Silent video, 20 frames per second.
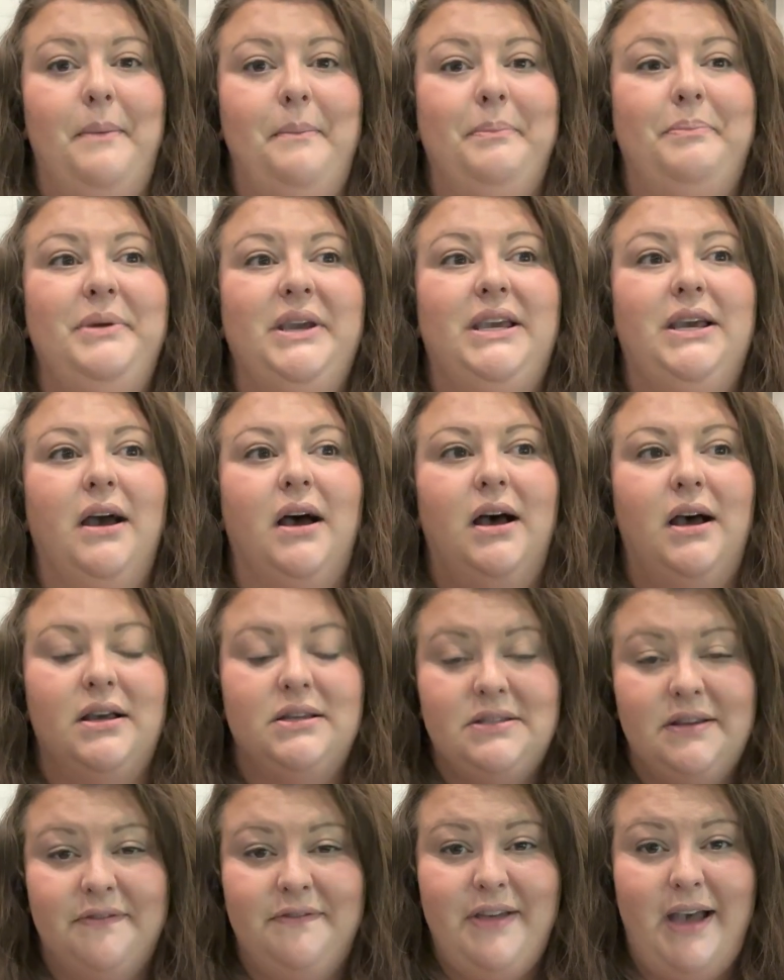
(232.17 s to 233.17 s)

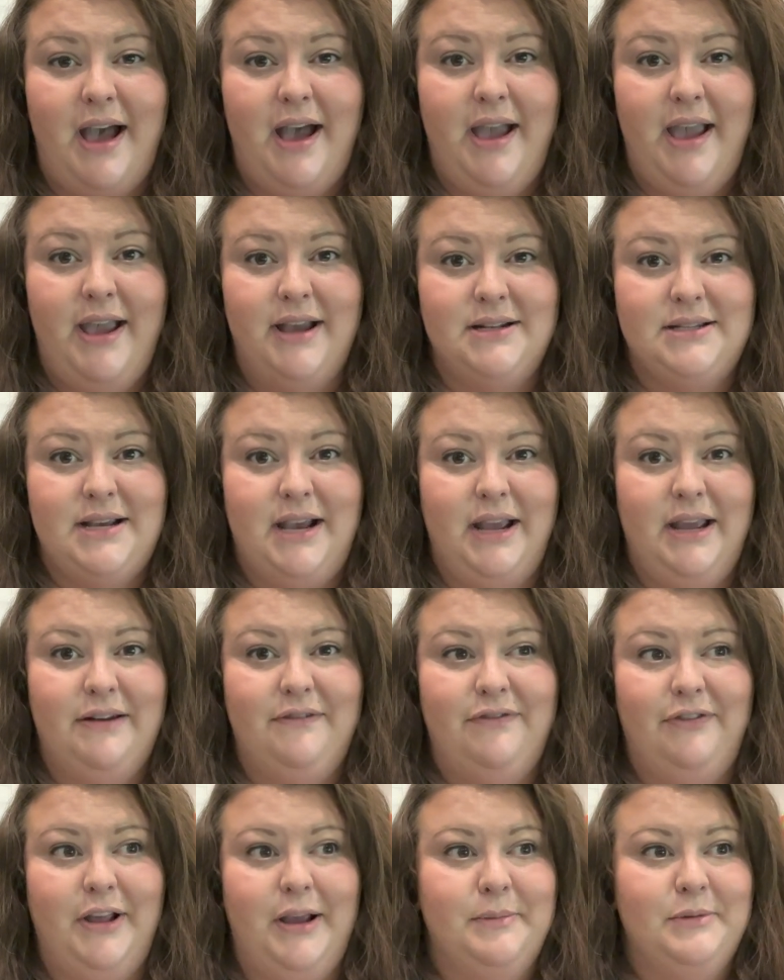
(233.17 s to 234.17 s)
because of that
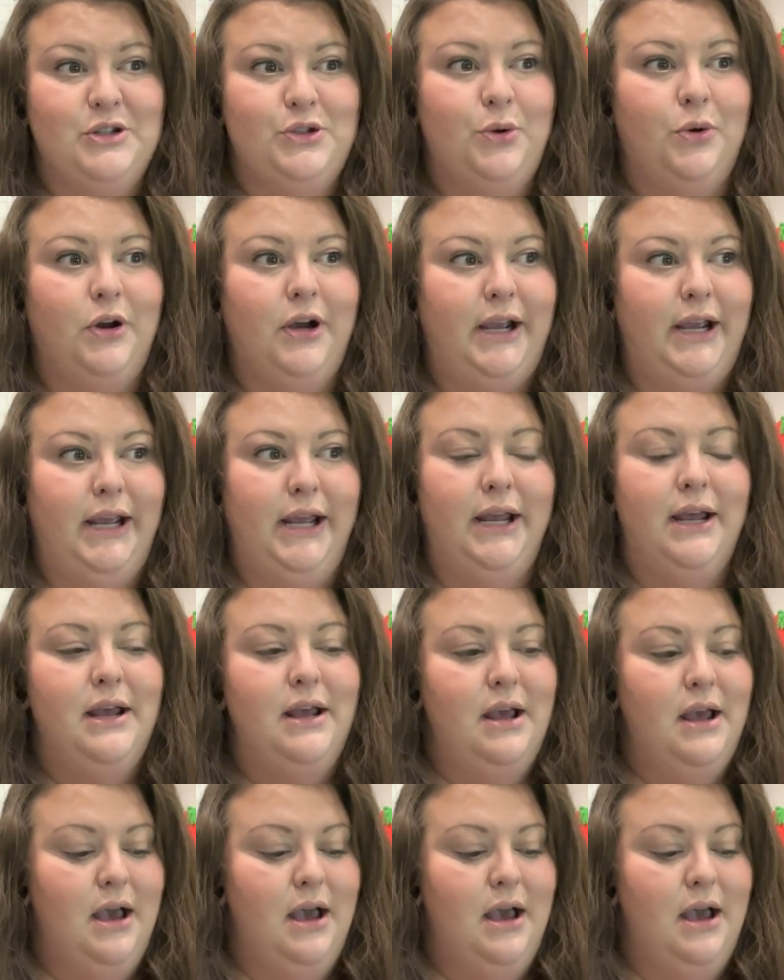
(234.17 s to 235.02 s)
anti-inflammatory